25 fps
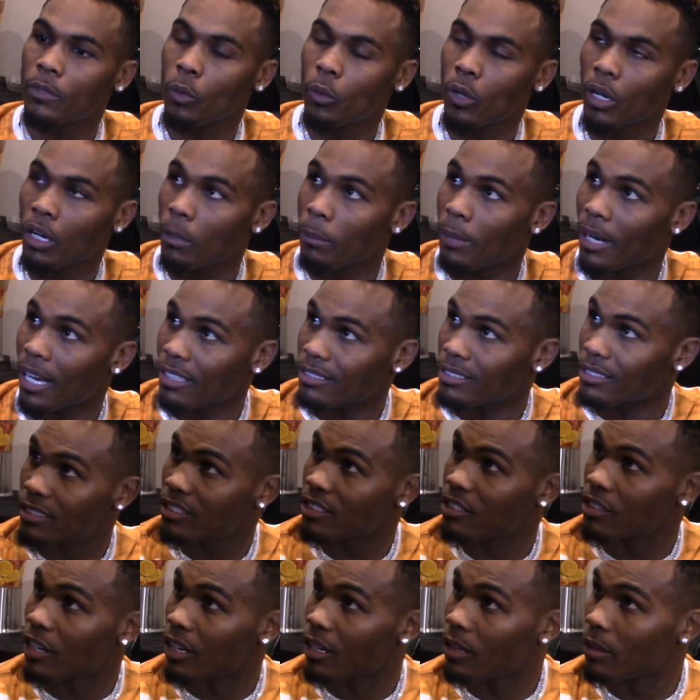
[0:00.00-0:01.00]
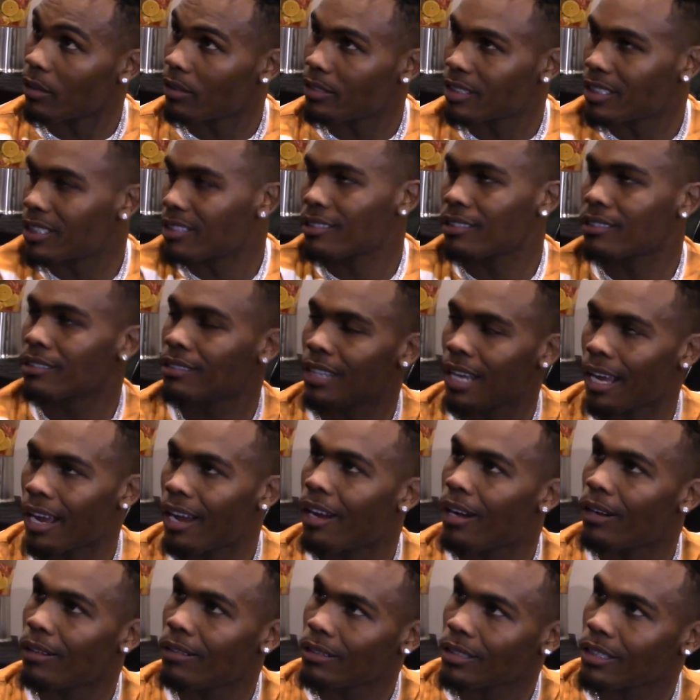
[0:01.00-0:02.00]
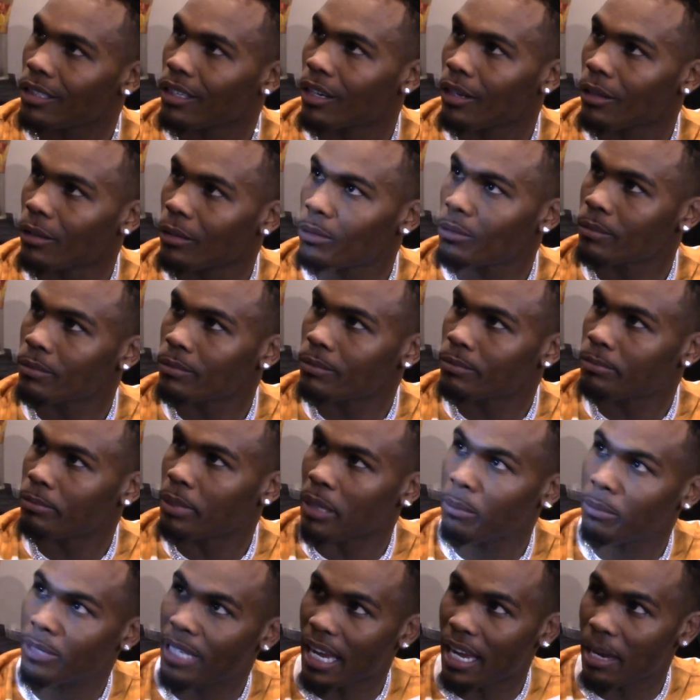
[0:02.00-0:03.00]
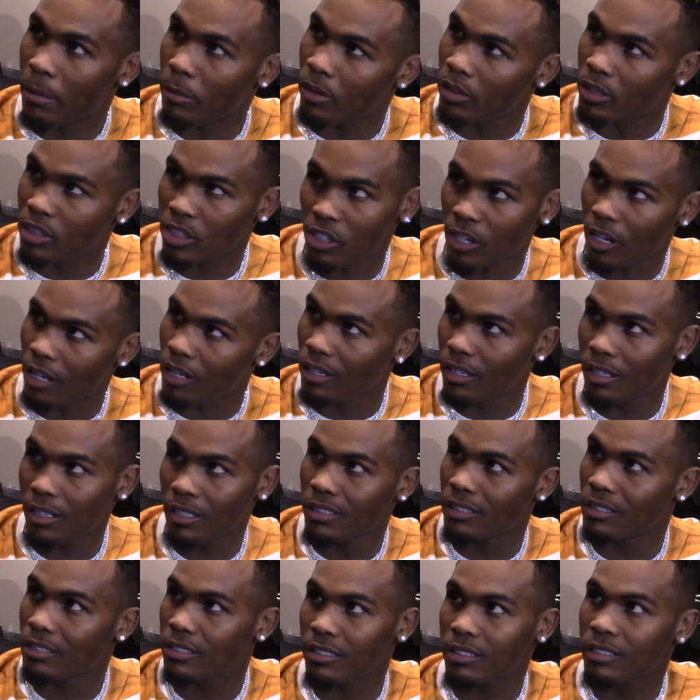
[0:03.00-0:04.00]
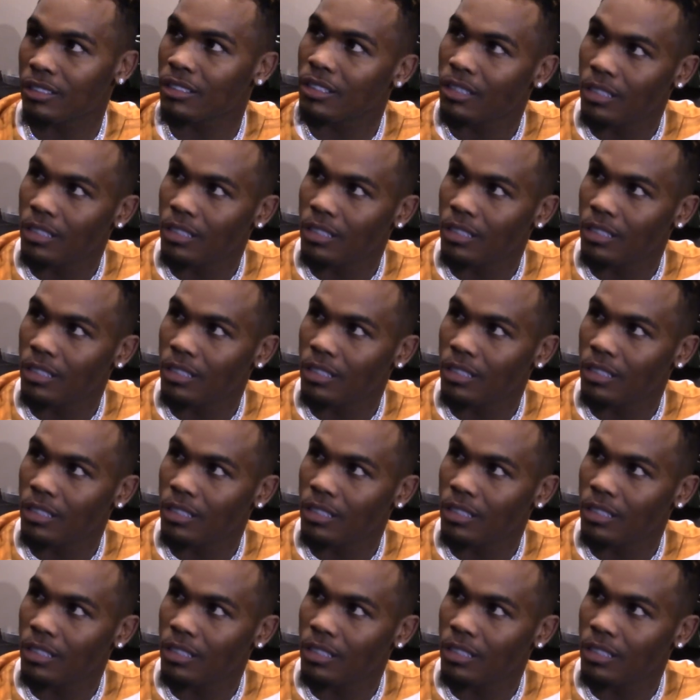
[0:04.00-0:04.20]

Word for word: world of boxing is starting to just now, you know, keep game on the Charlos.